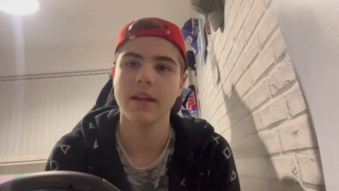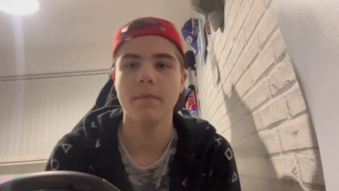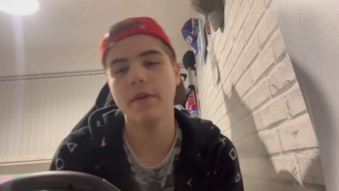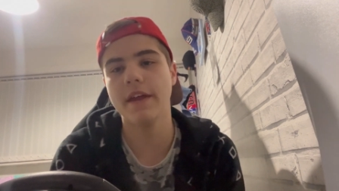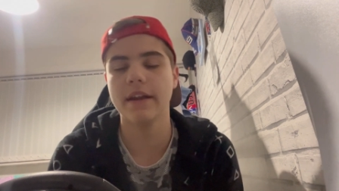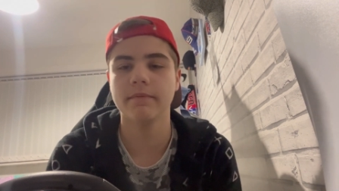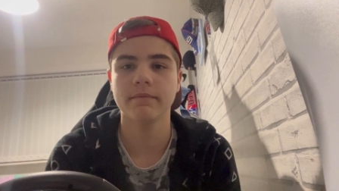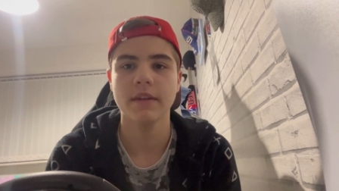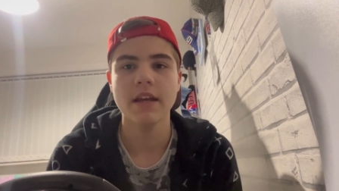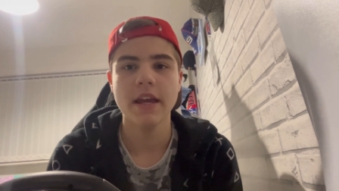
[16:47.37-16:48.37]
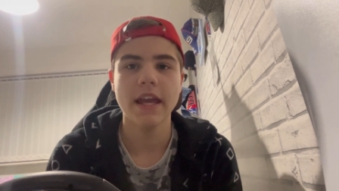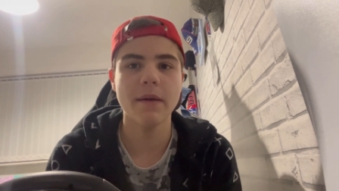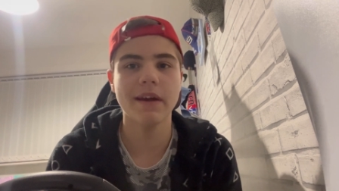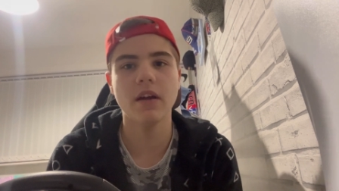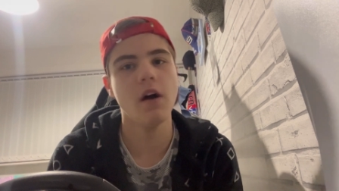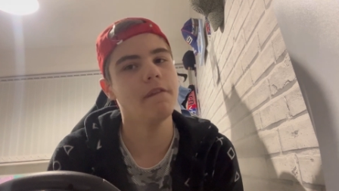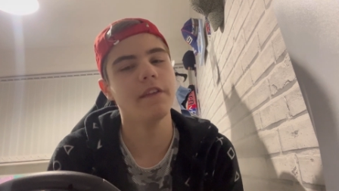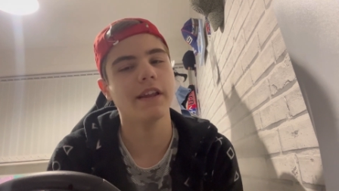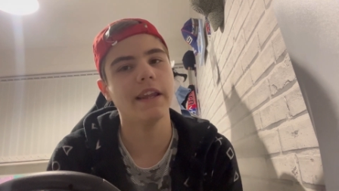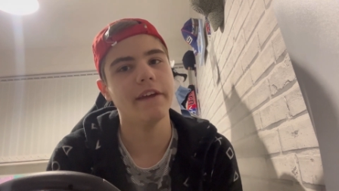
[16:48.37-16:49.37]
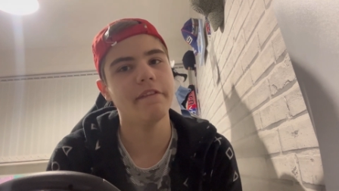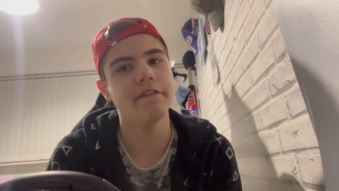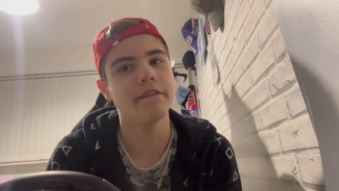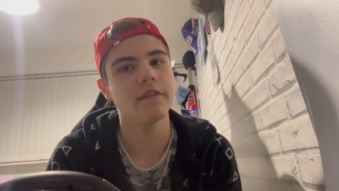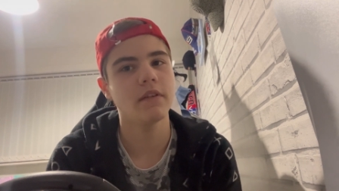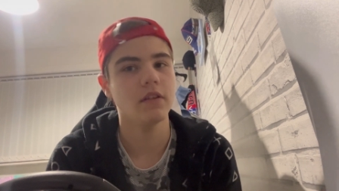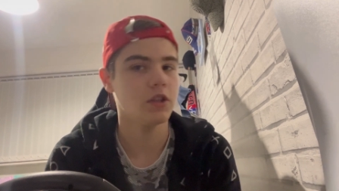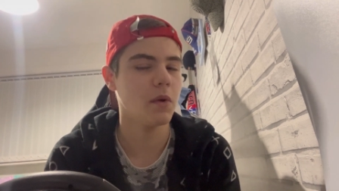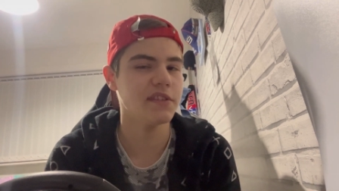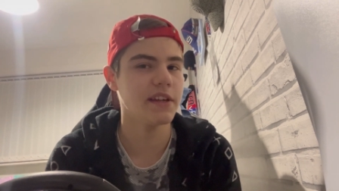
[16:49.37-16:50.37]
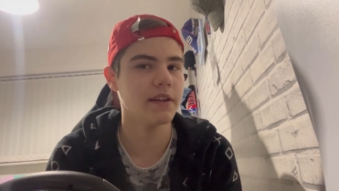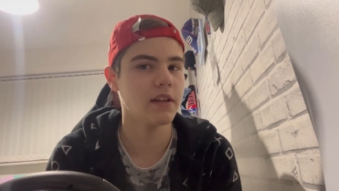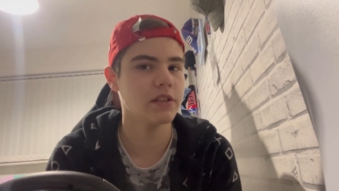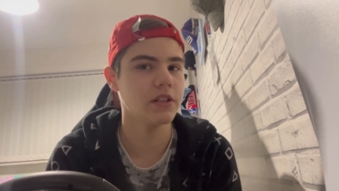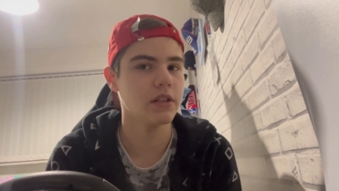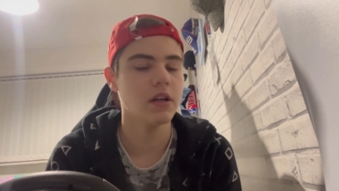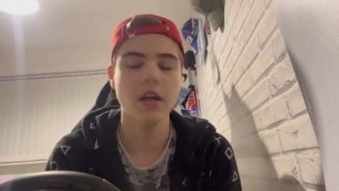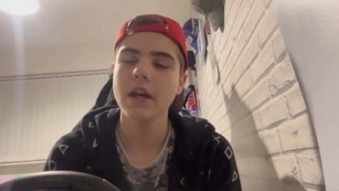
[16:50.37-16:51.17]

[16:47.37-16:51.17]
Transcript: But then, he went off the cliff towards the end of last year.